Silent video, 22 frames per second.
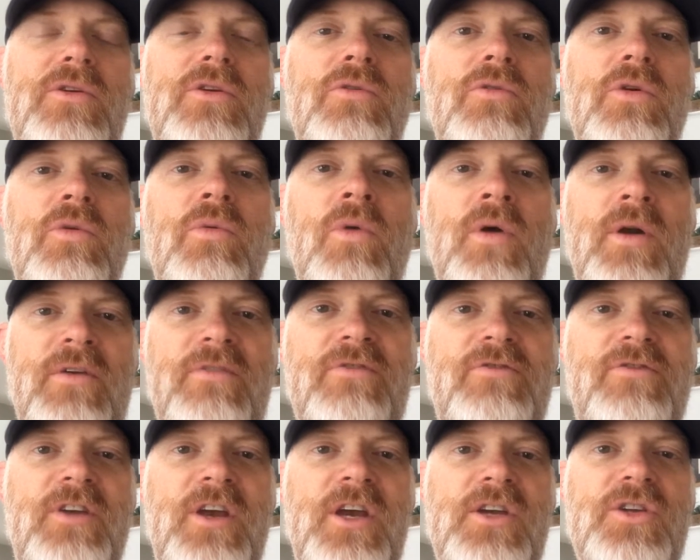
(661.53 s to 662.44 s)
you would want
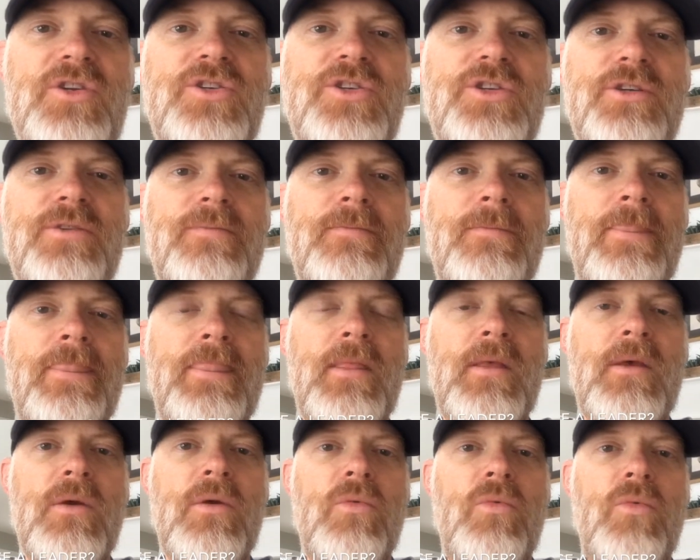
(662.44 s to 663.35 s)
to fish
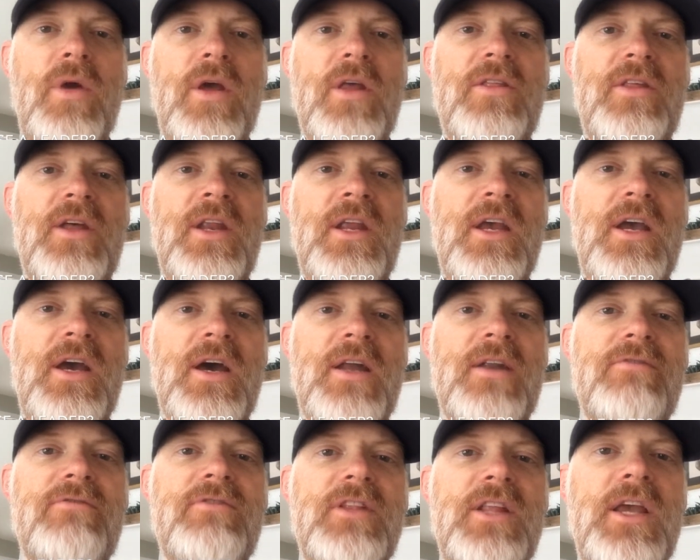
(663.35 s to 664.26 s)
with any
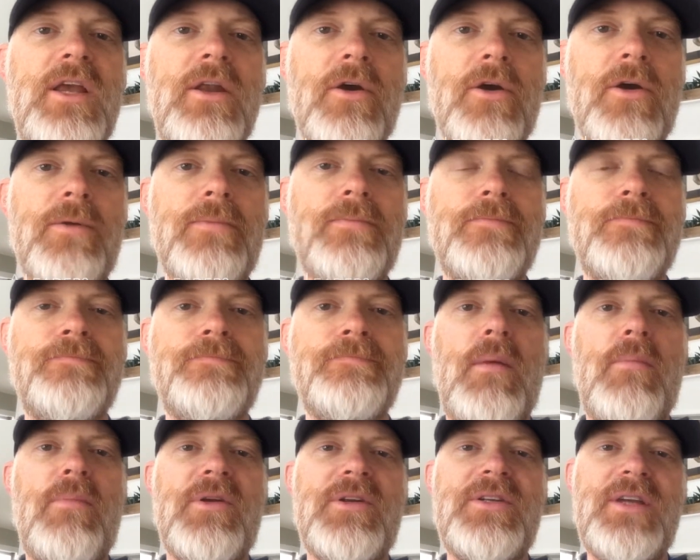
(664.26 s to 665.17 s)
kind of leader,
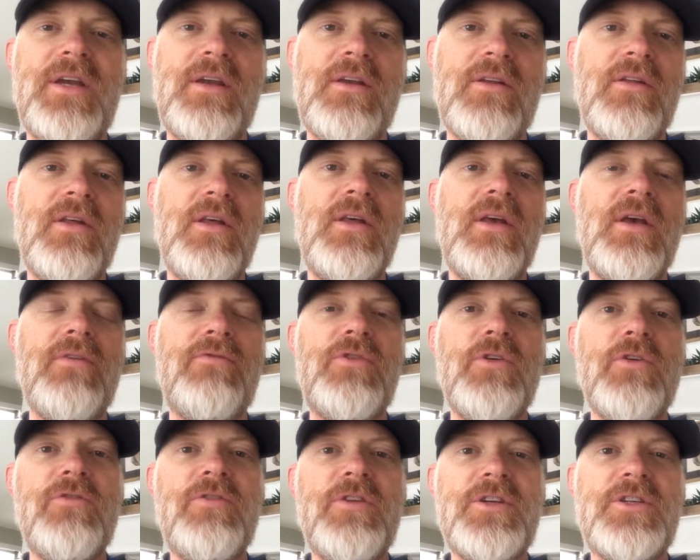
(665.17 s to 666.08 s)
particularly if
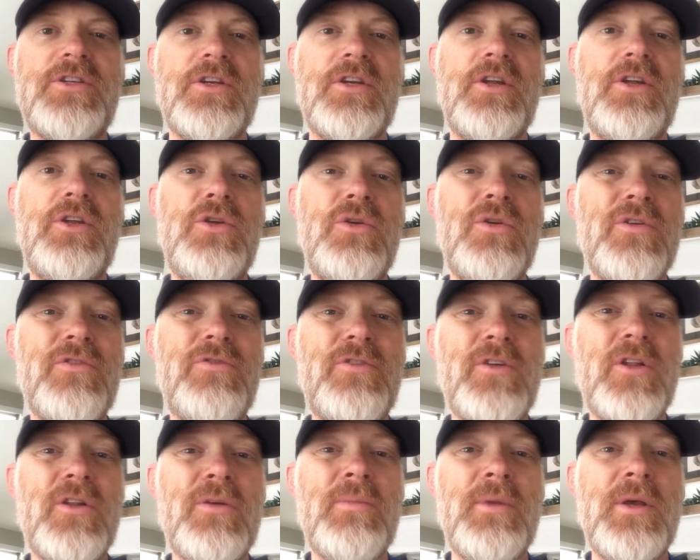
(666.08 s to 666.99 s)
you're fishing a
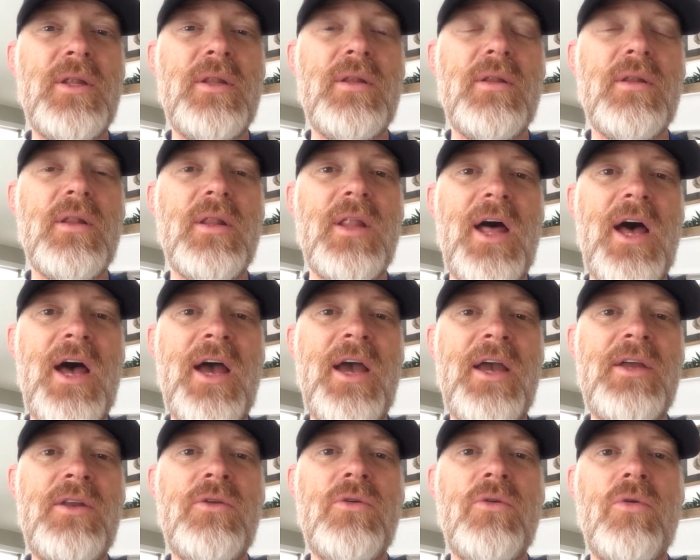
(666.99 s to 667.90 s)
unifilament
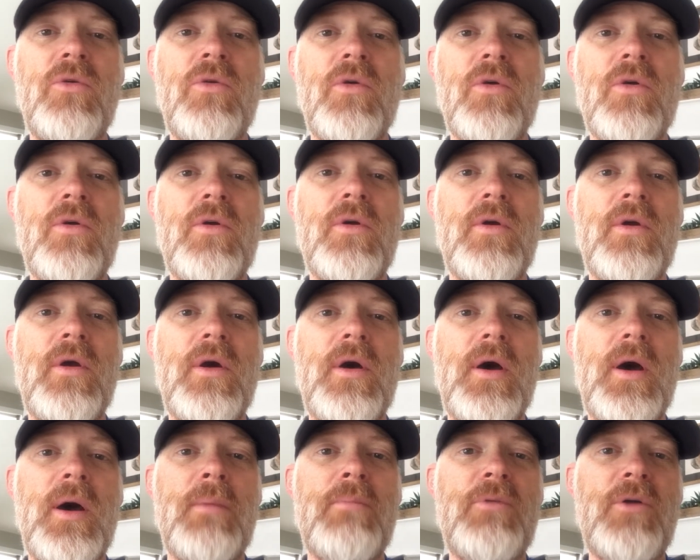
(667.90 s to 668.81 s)
line or
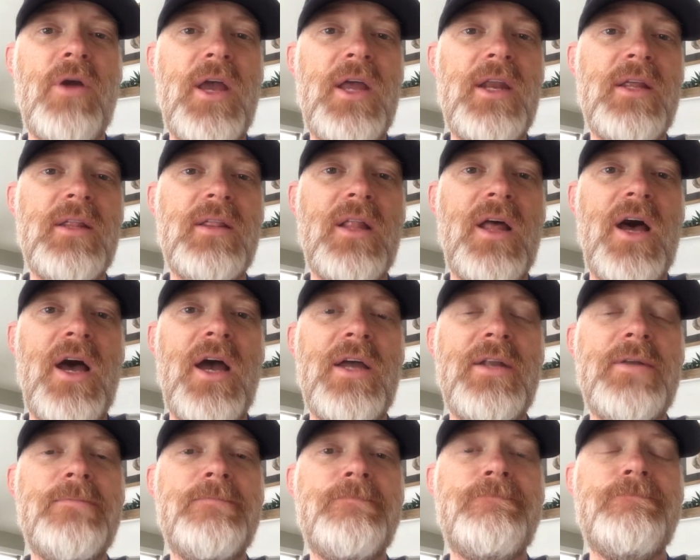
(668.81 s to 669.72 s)
a braided
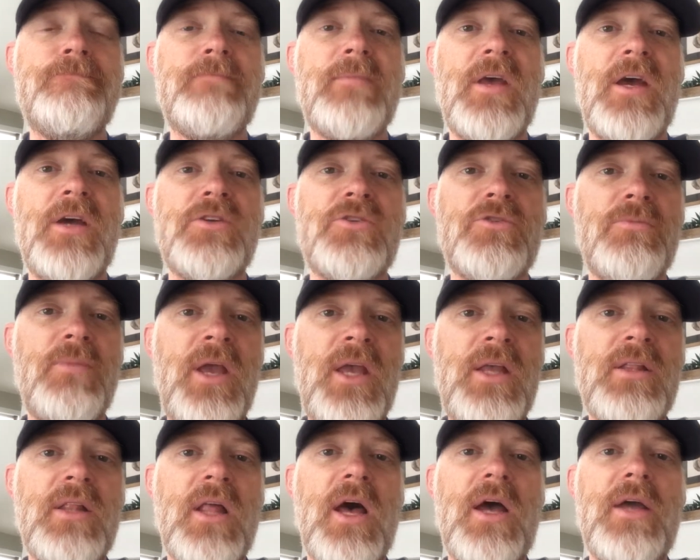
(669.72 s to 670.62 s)
line as your
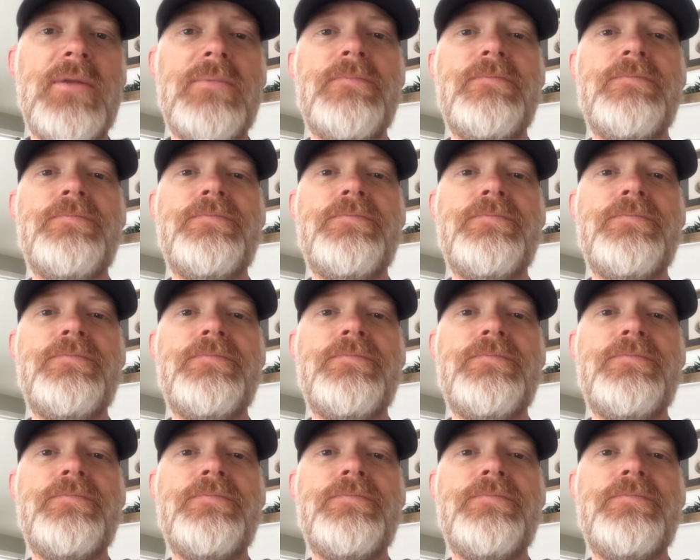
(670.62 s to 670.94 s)
main line.